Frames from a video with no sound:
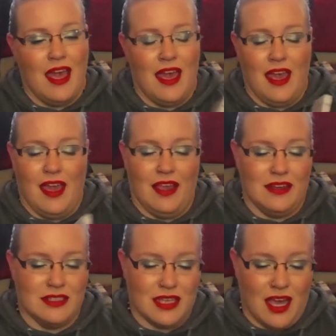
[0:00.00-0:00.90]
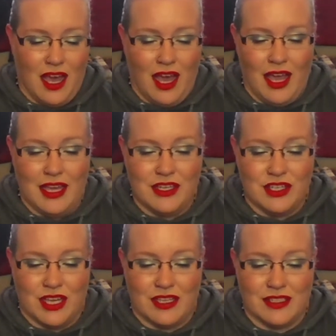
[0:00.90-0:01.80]
And I
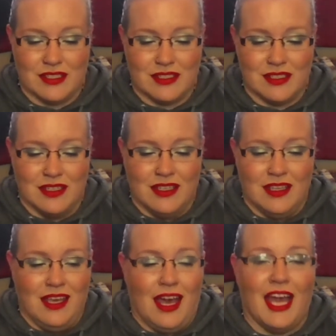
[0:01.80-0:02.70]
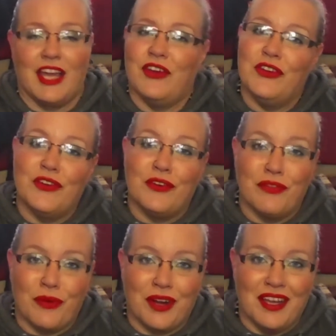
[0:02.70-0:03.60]
just, I couldn't
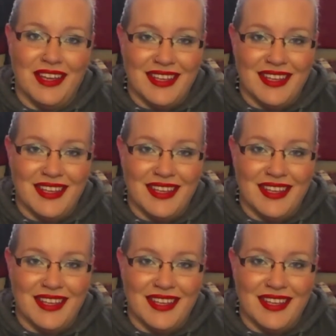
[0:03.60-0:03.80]
afford it